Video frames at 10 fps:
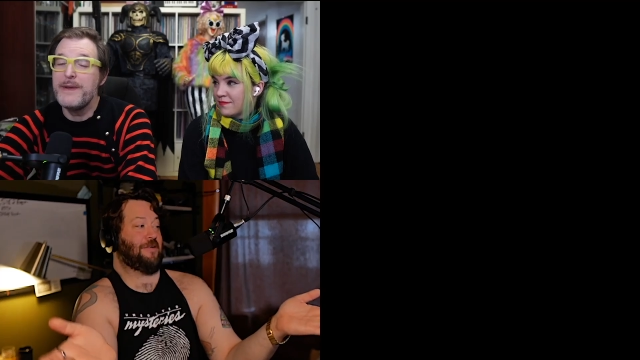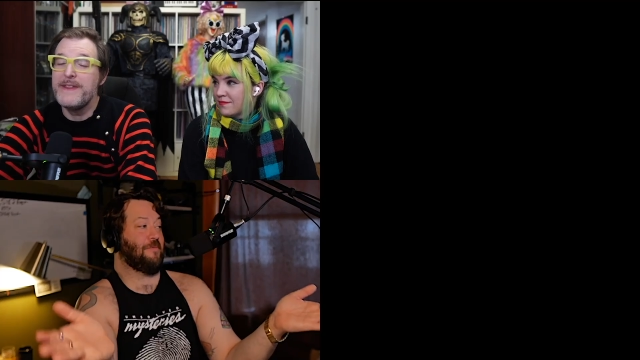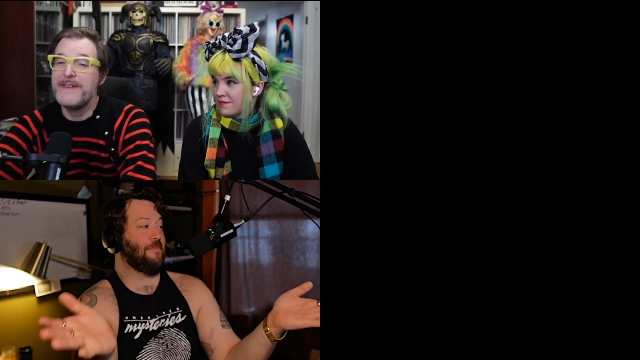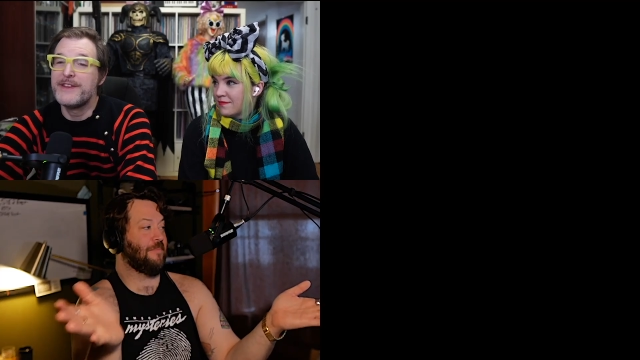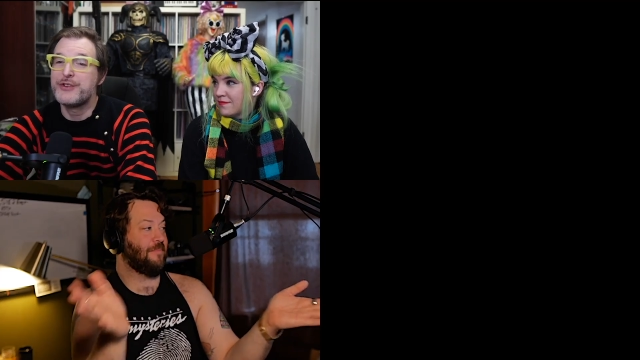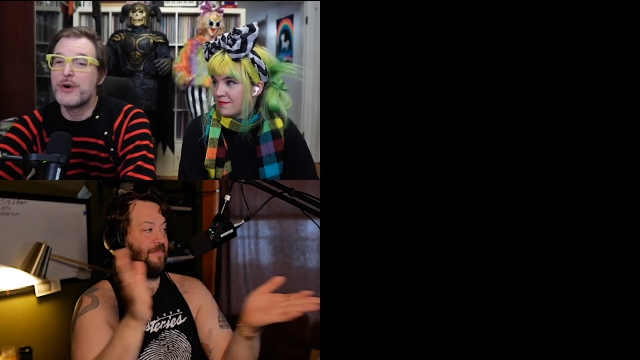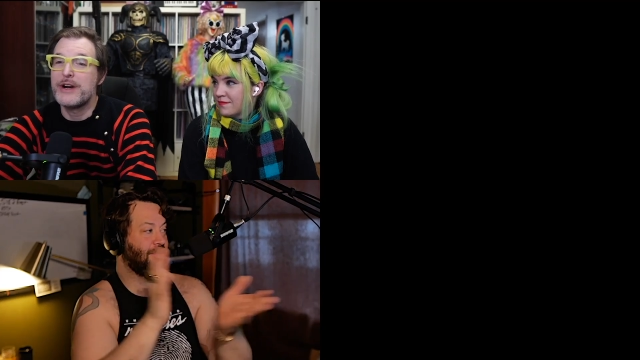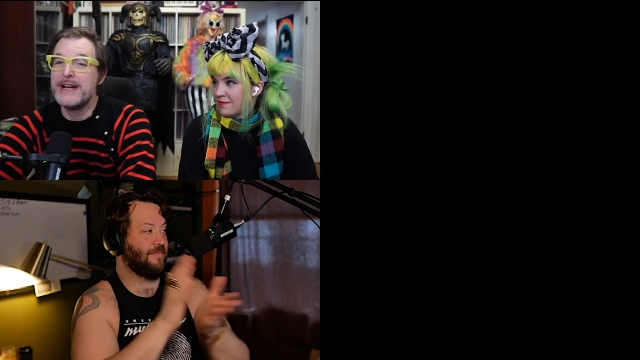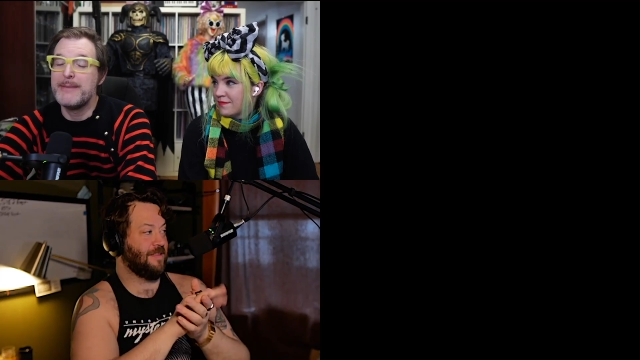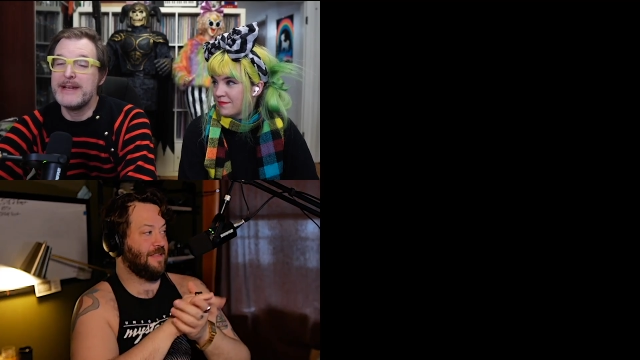Speaker 1: within the
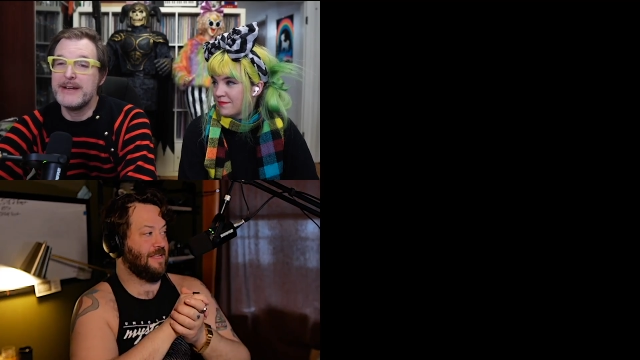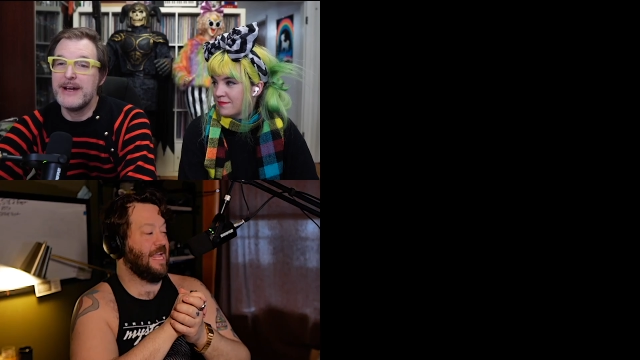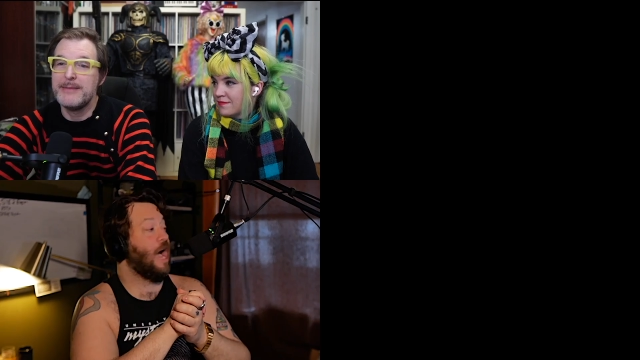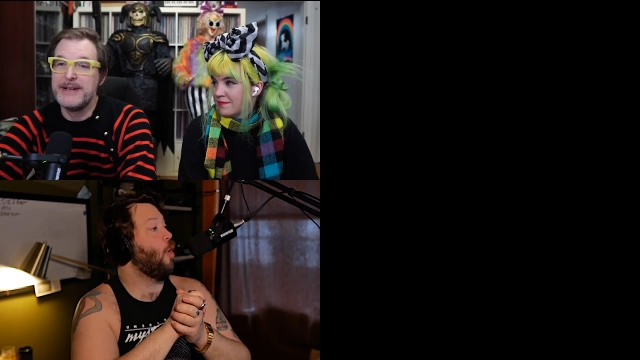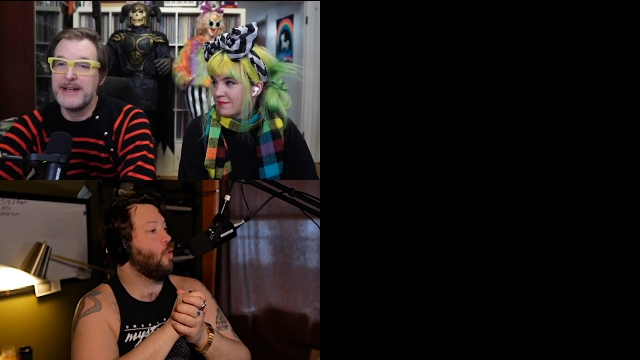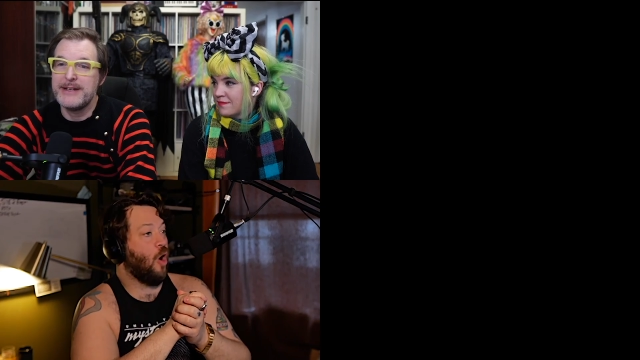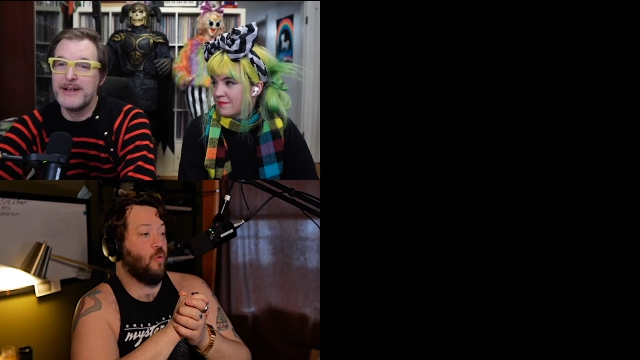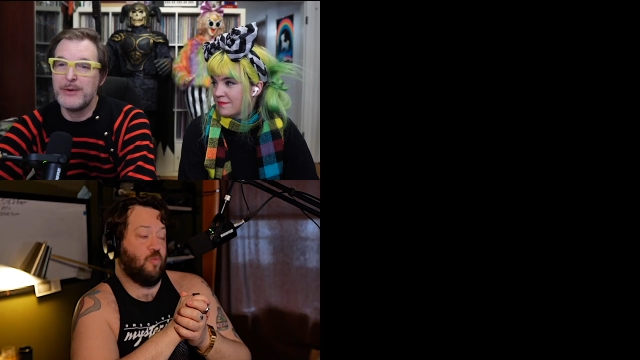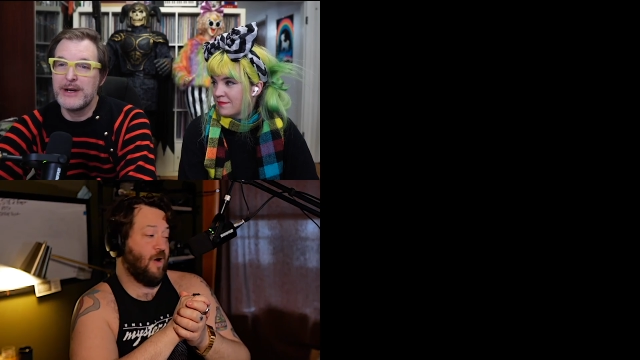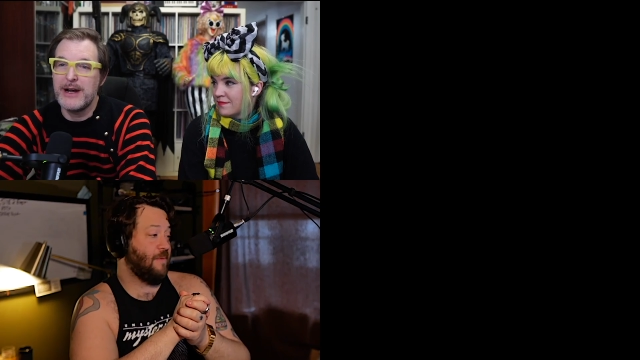story, I mean, yeah, oh, I mean, oh,
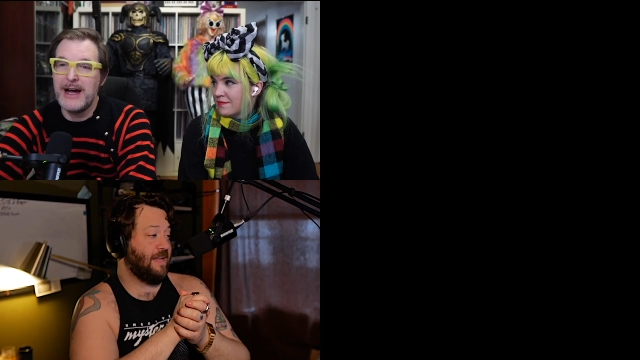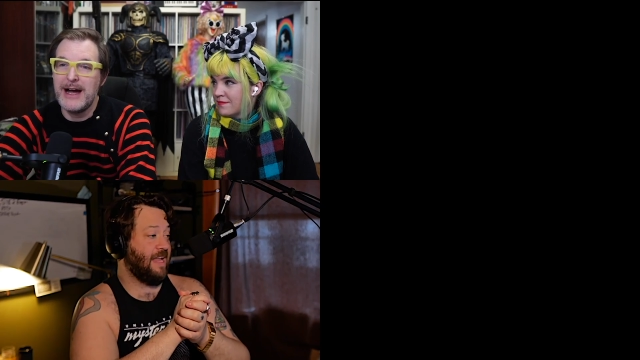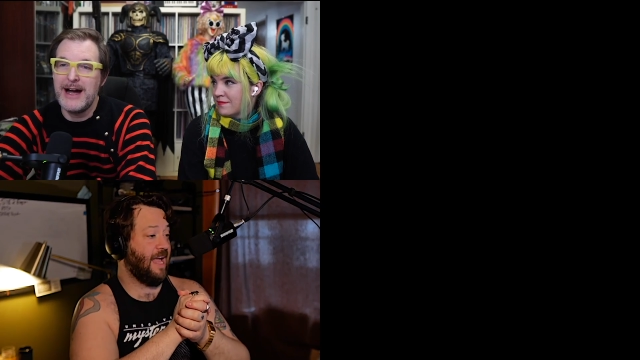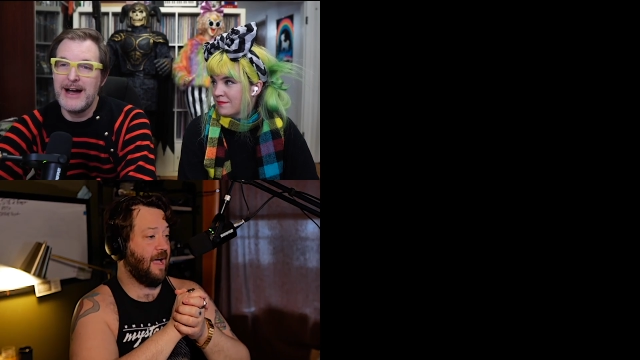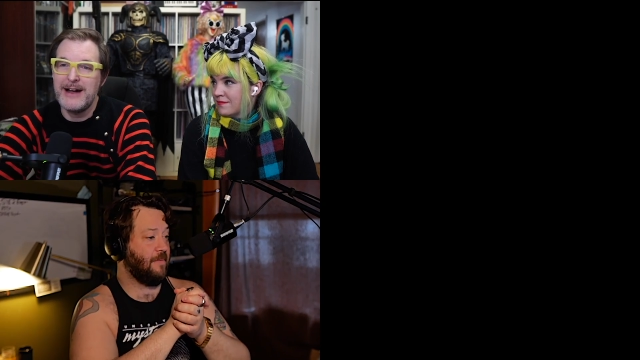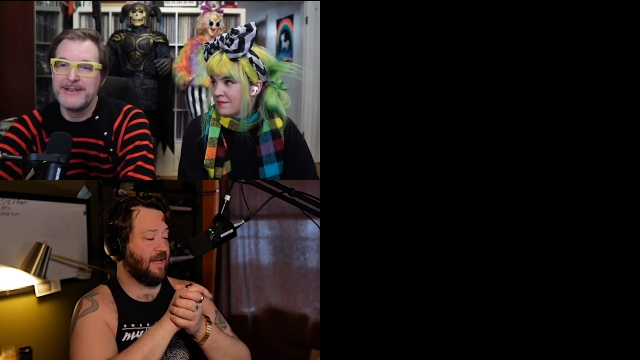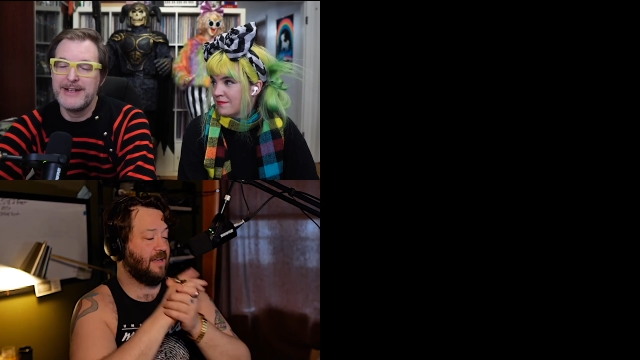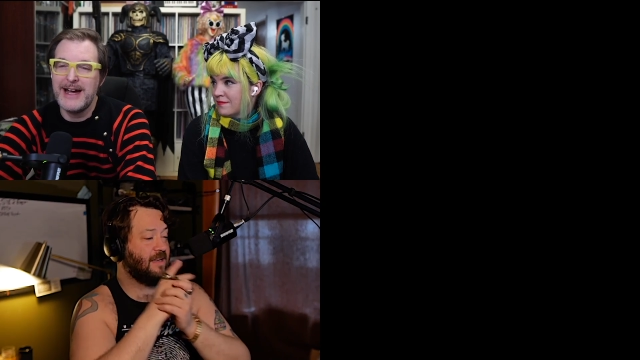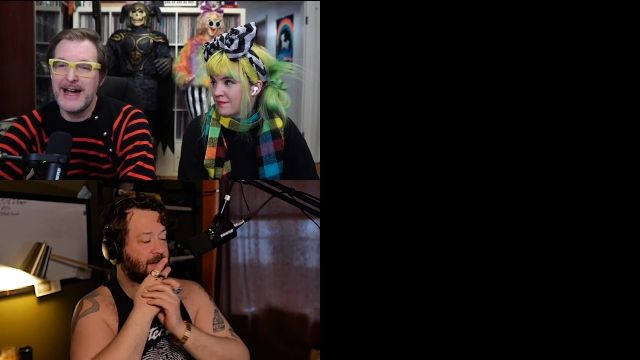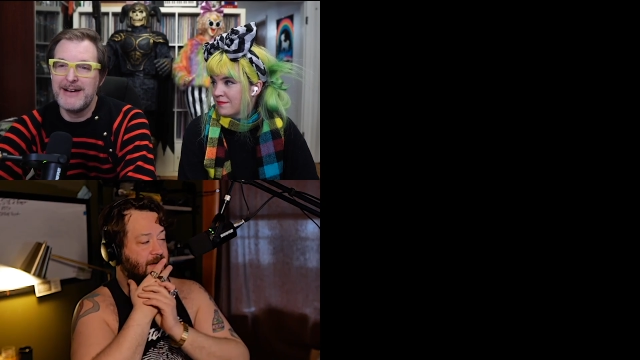the, I mean, yeah, how, I mean, how
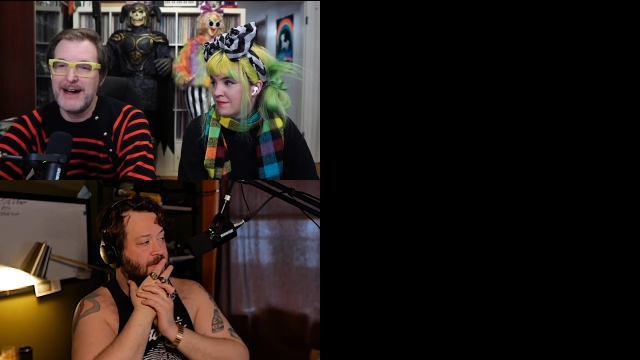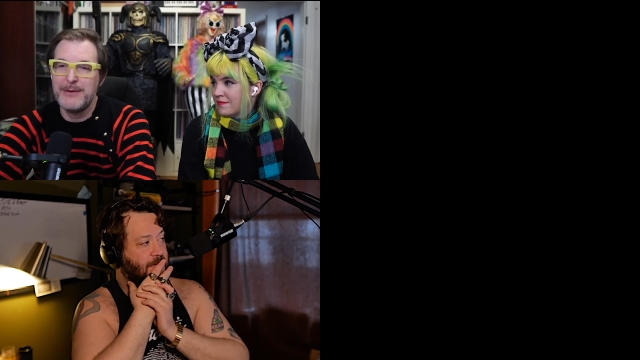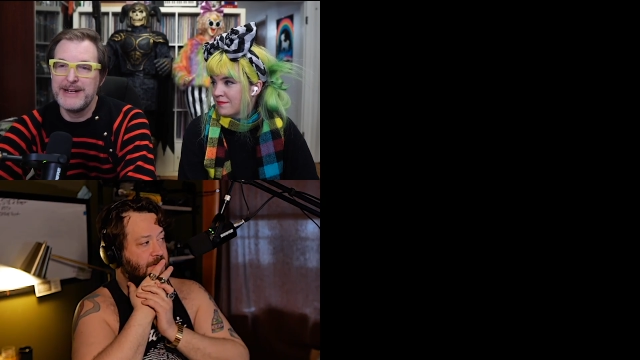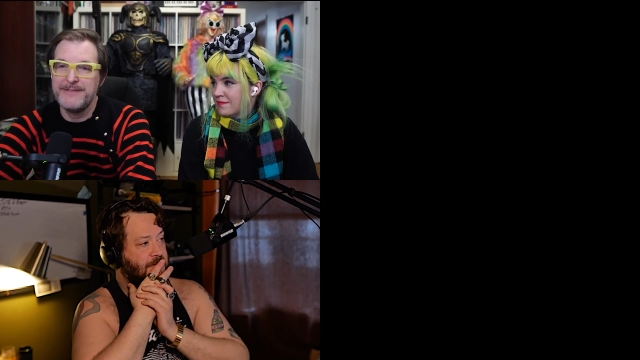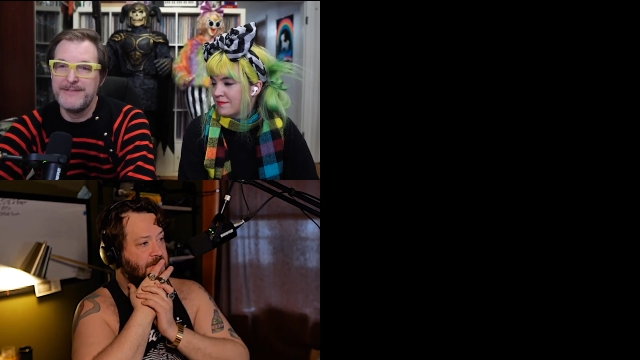does how, how would he